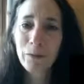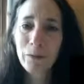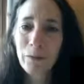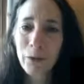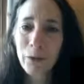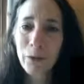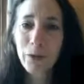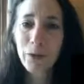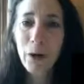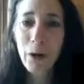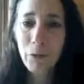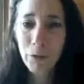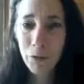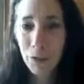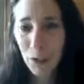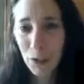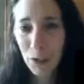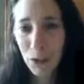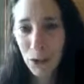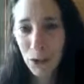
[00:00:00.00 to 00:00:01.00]
for their own
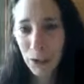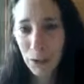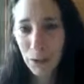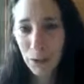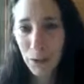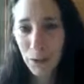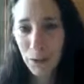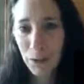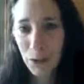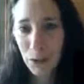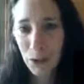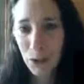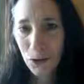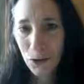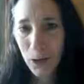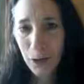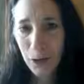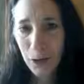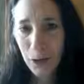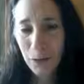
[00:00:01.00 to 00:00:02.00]
teaching, their own
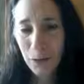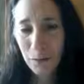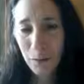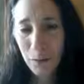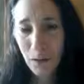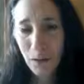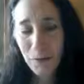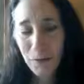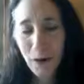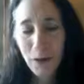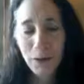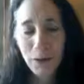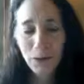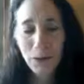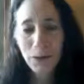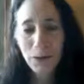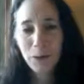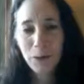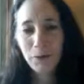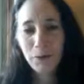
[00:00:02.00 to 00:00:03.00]
instruction. But I've also
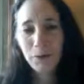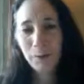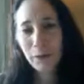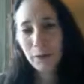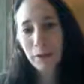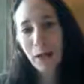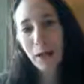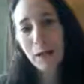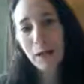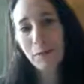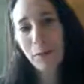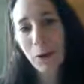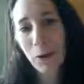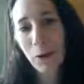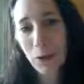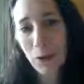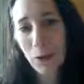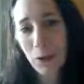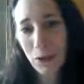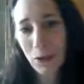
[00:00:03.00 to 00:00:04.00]
heard from a lot of
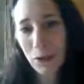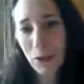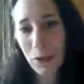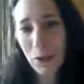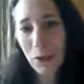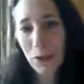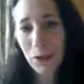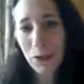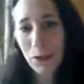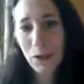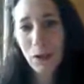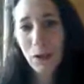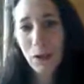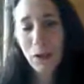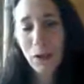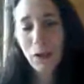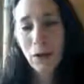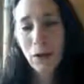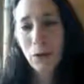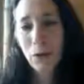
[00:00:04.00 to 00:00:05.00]
yoga students
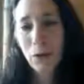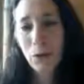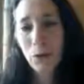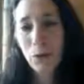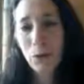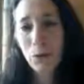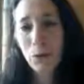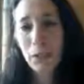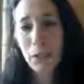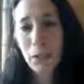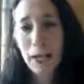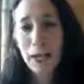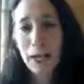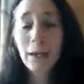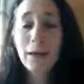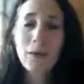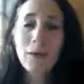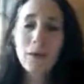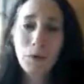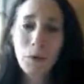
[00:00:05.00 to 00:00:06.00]
who
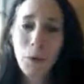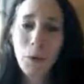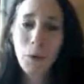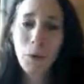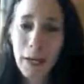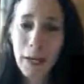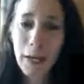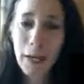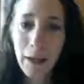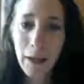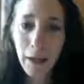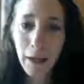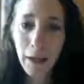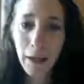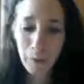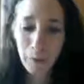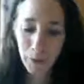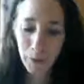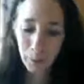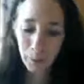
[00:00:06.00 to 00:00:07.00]
like the way
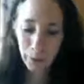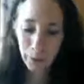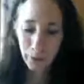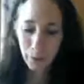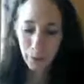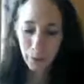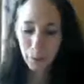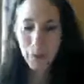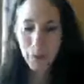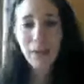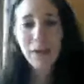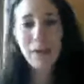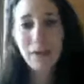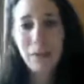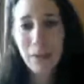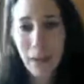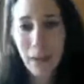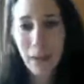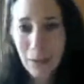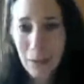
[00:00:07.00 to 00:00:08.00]
the book breaks
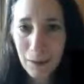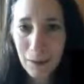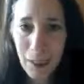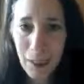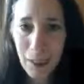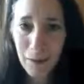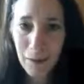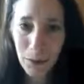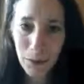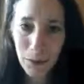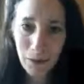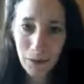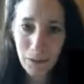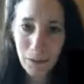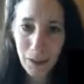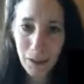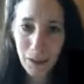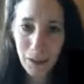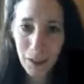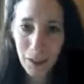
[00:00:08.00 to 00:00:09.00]
down levels of
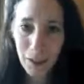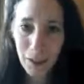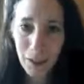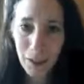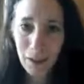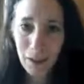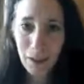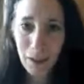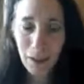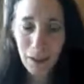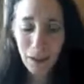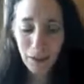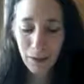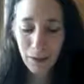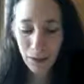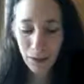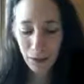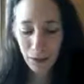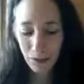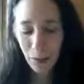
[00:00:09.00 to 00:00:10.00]
detail. There's
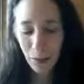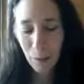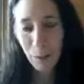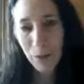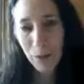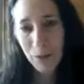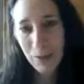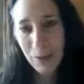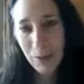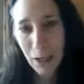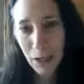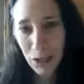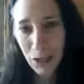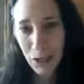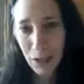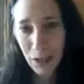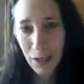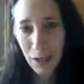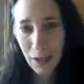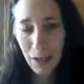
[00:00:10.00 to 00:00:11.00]
a separate
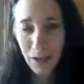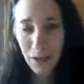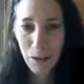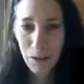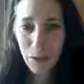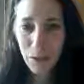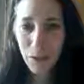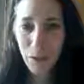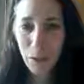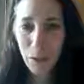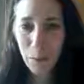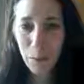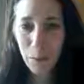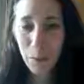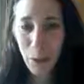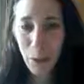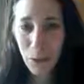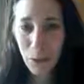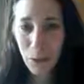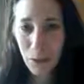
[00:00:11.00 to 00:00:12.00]
section on different
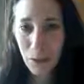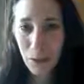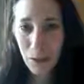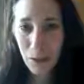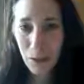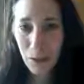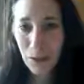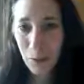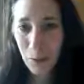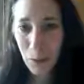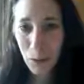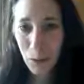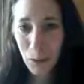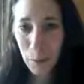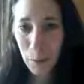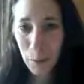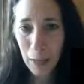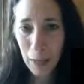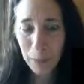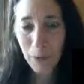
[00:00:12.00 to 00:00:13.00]
poses. The
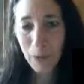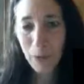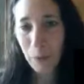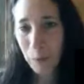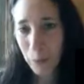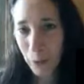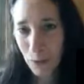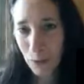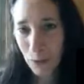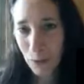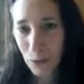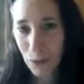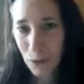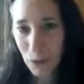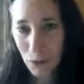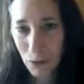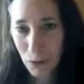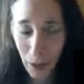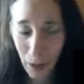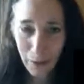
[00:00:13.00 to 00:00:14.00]
most popular poses
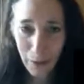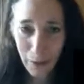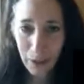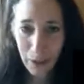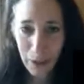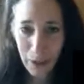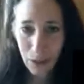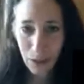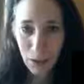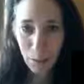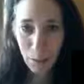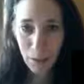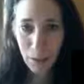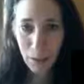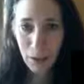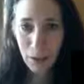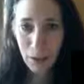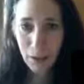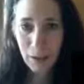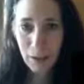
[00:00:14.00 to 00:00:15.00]
are covered in each
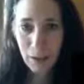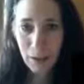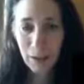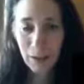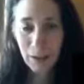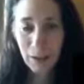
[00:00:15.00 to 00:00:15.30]
book